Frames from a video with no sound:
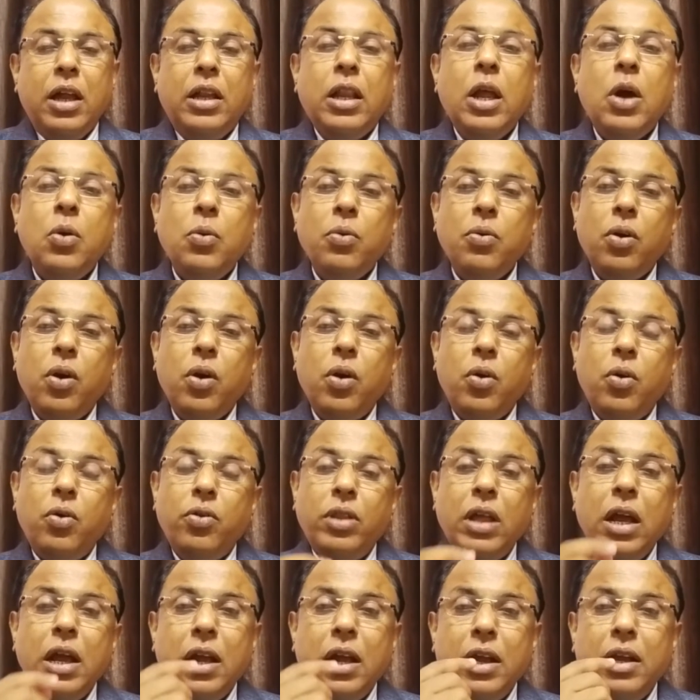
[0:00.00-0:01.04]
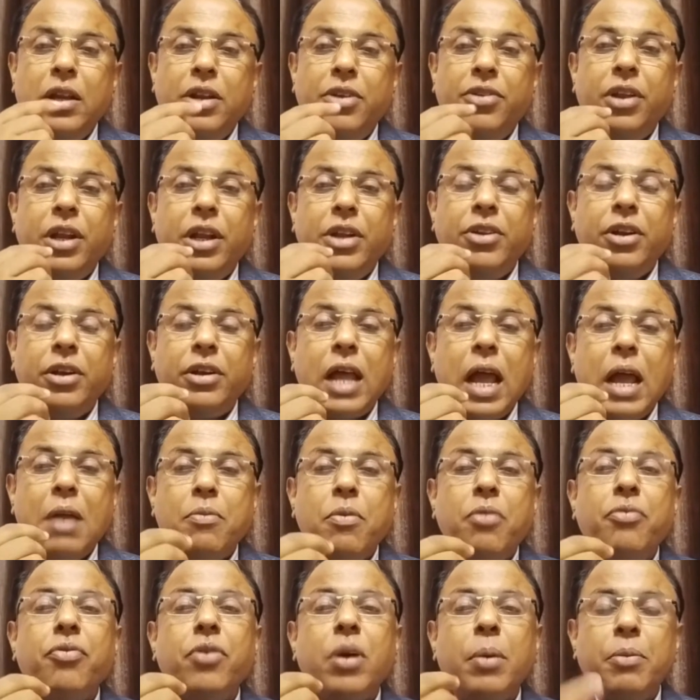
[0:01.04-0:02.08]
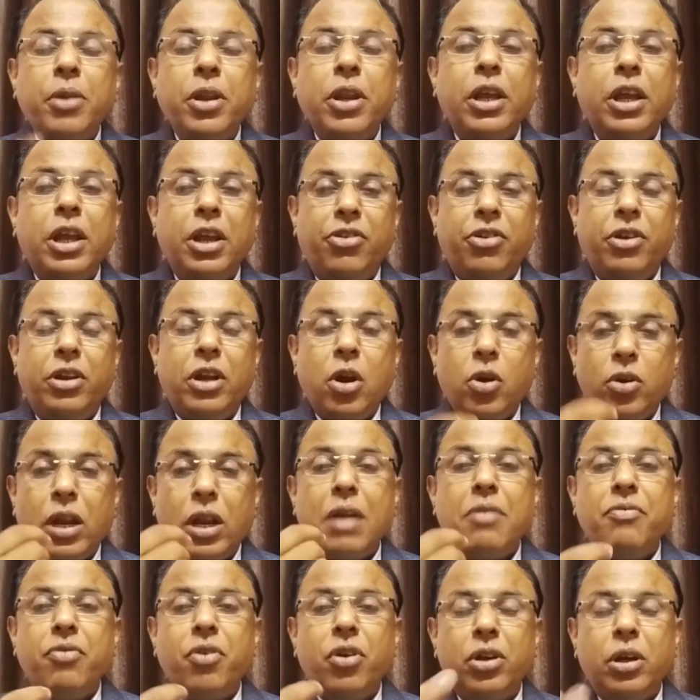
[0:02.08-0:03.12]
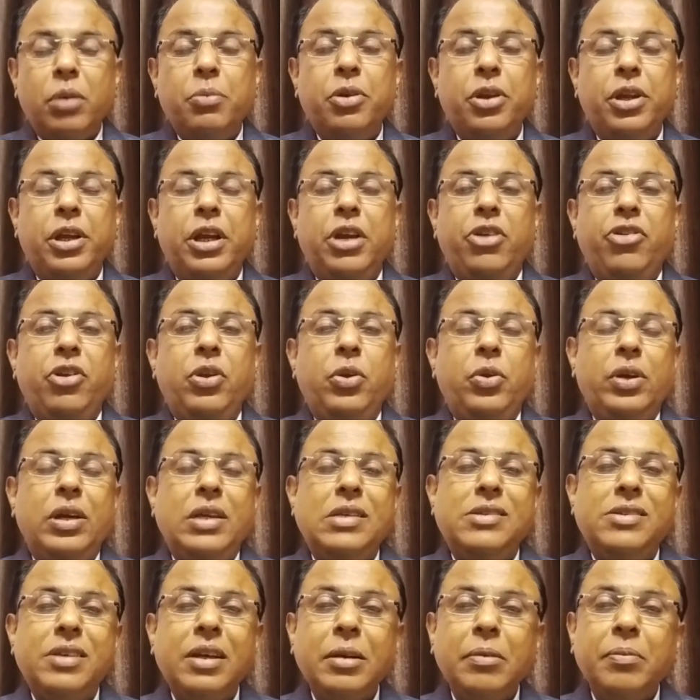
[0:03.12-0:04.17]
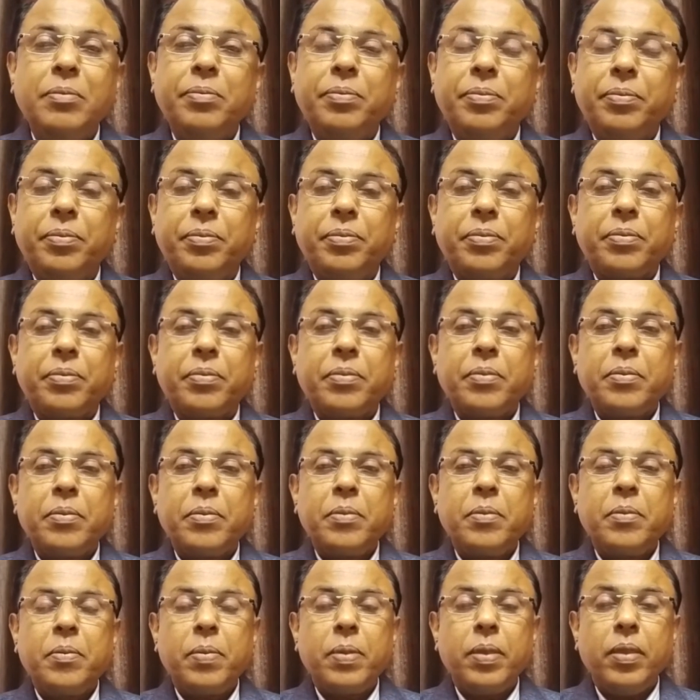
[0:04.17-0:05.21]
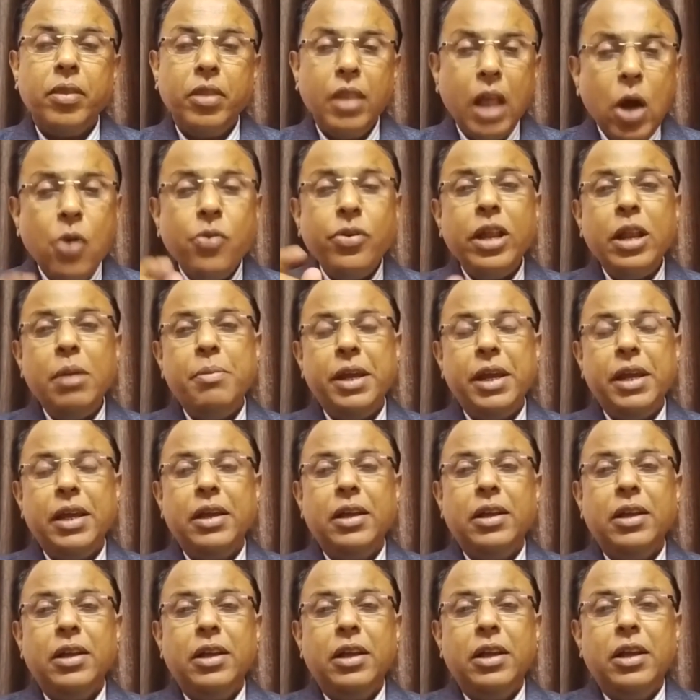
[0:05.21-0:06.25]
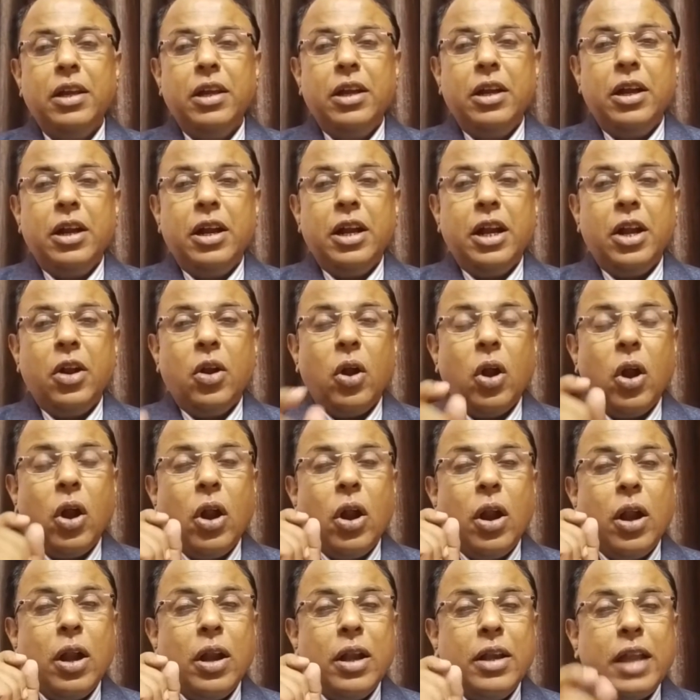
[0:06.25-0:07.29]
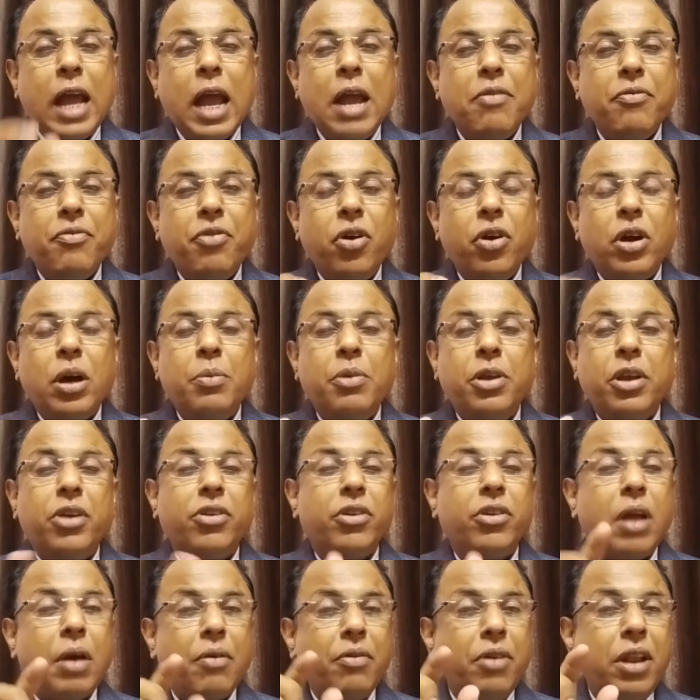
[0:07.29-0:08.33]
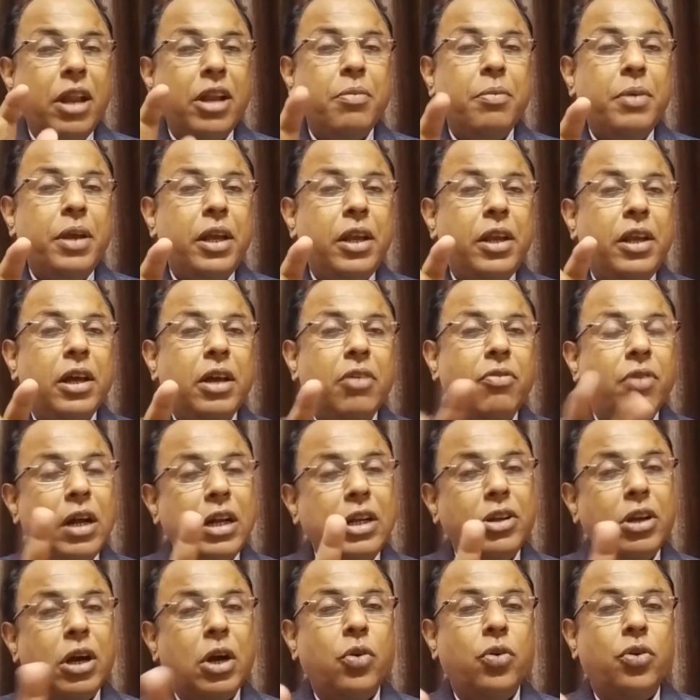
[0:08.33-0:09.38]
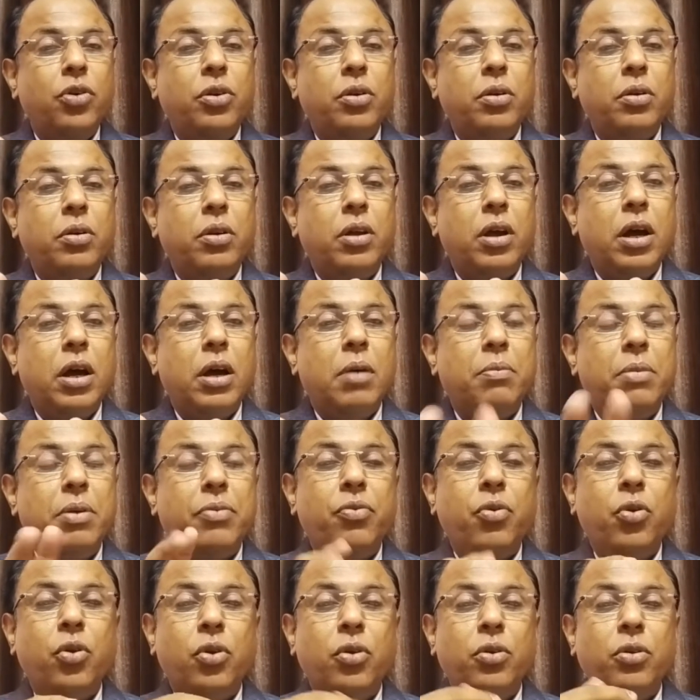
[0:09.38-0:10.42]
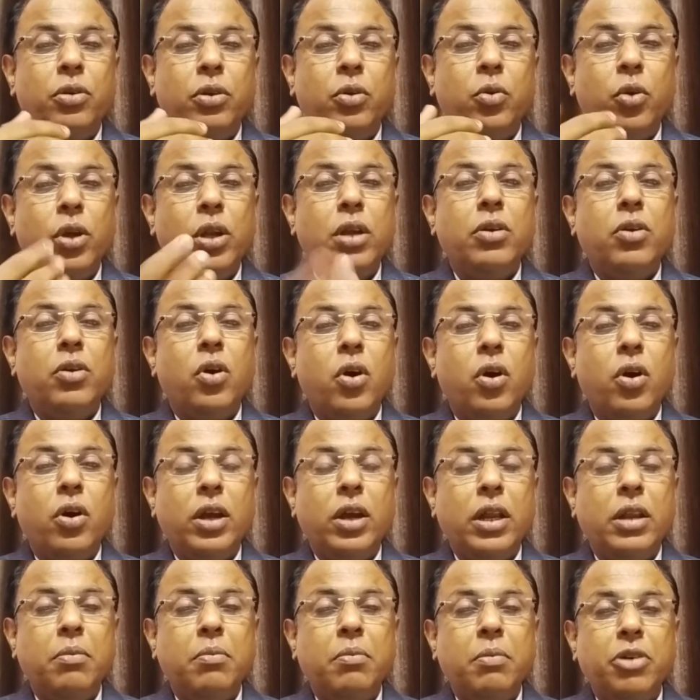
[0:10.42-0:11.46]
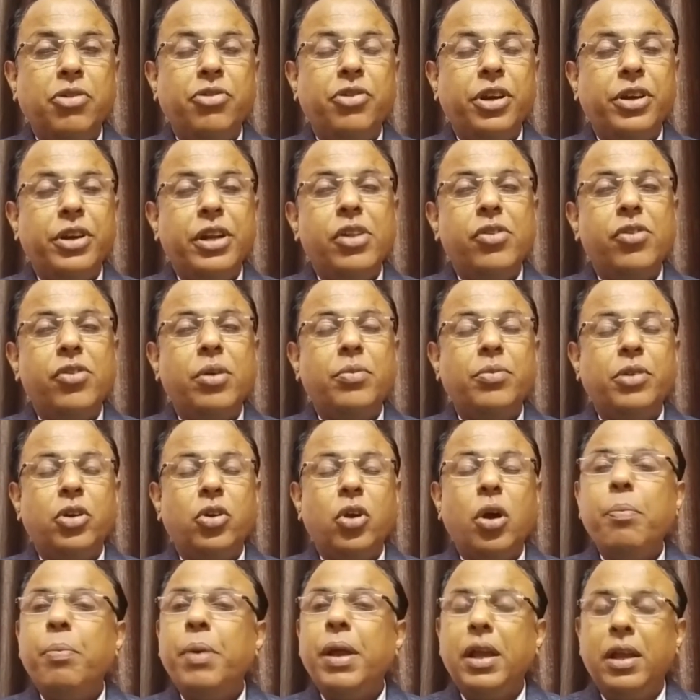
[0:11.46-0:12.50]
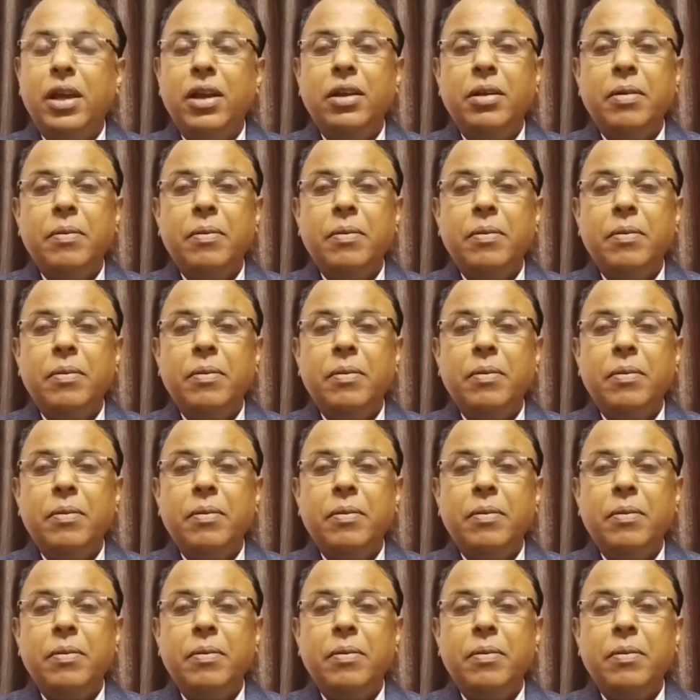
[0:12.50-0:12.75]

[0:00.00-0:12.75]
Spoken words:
Now it's a time of communication, or time for communication, you can say. Now tell me, time for communication. Let me clear one doubt before going in much details of the topic.